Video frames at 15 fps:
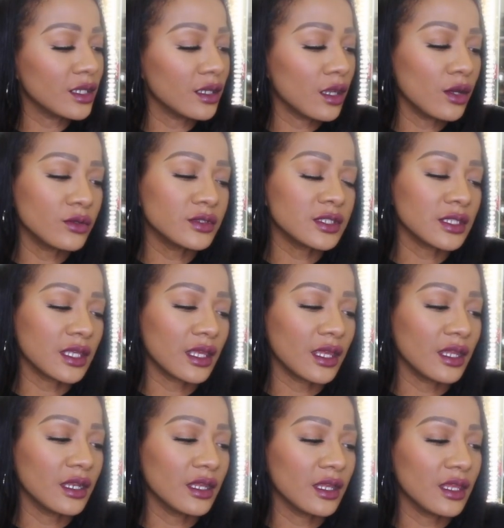the notes
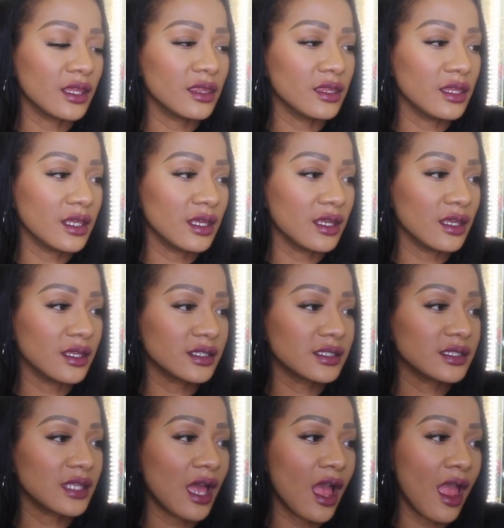in in the
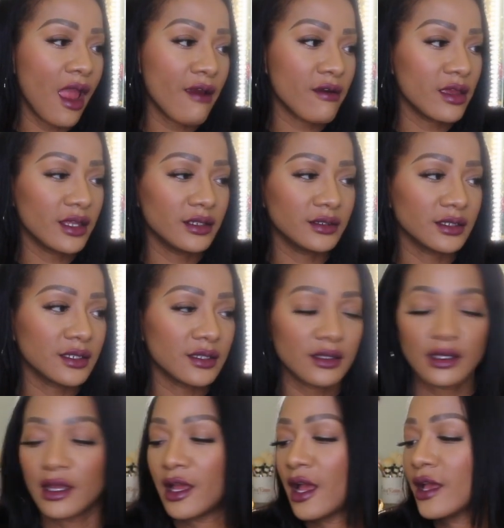Saharet.
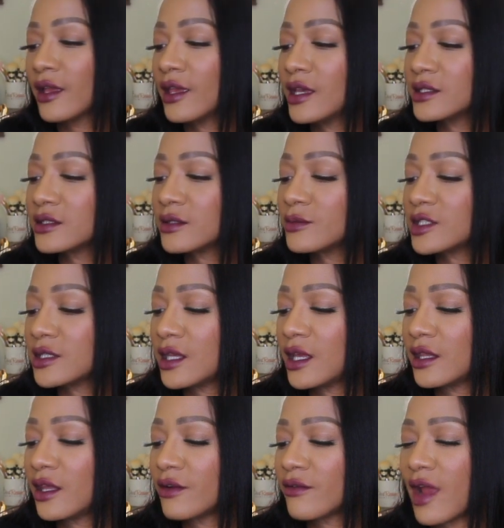I guess I'm
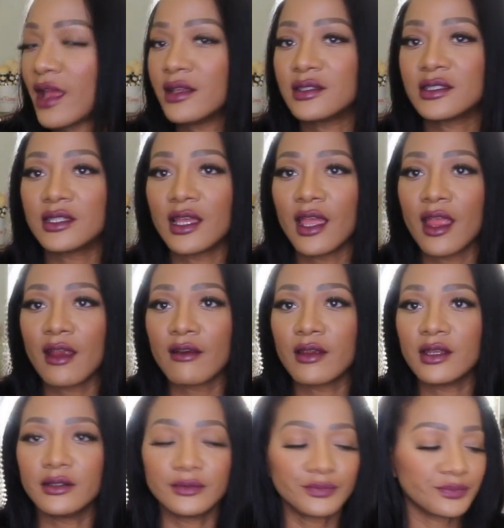saying that right,
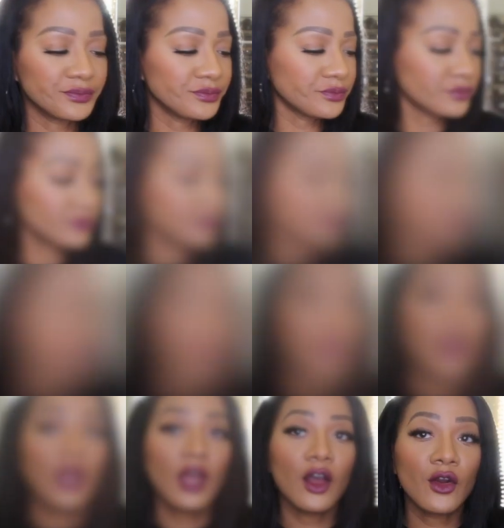Sahara.
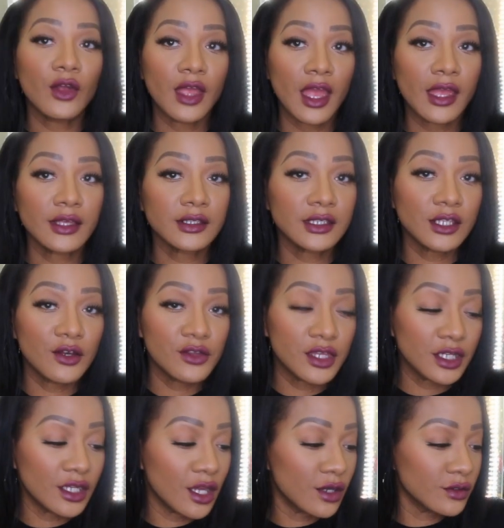Okay, so
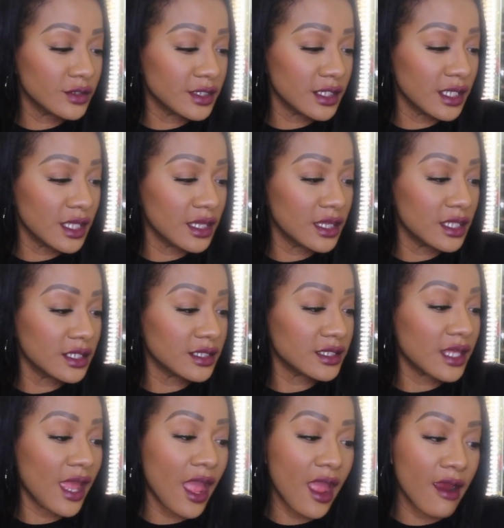the notes in the
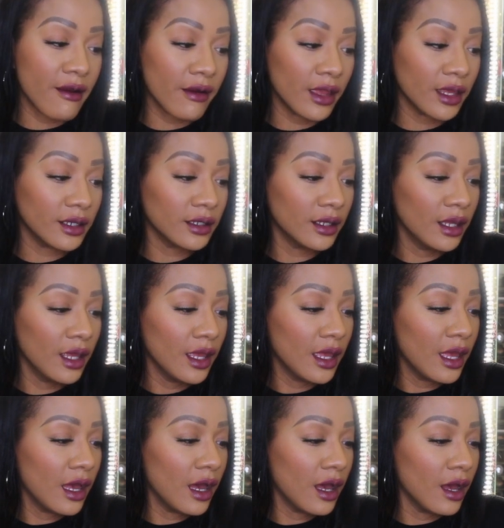Sahara
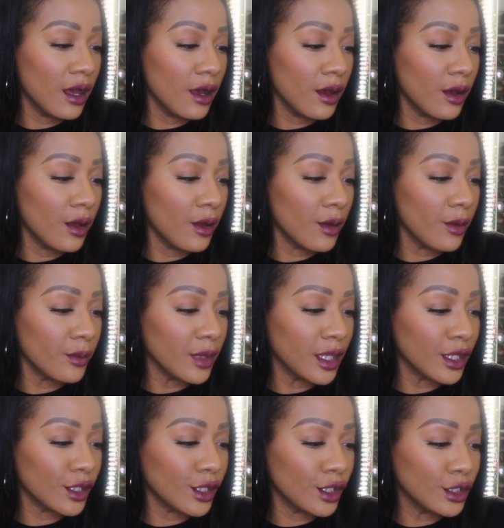um,
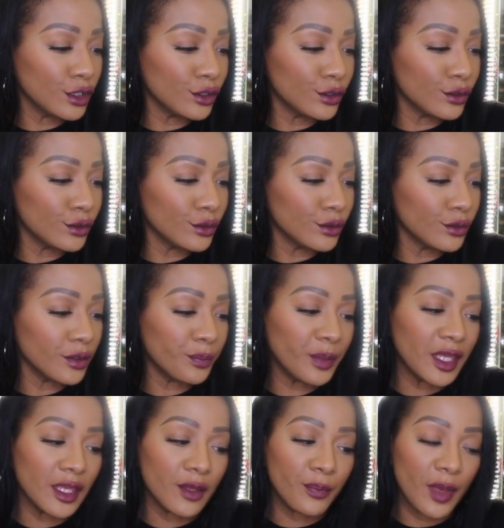include
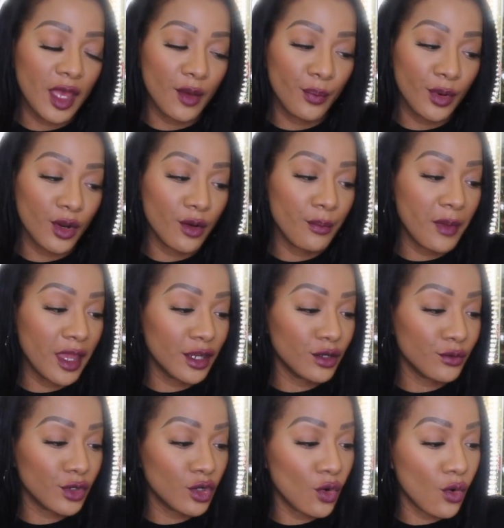pink pepper,
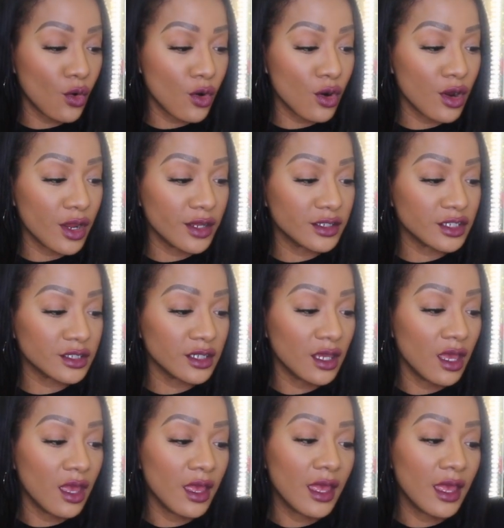mandarin orange,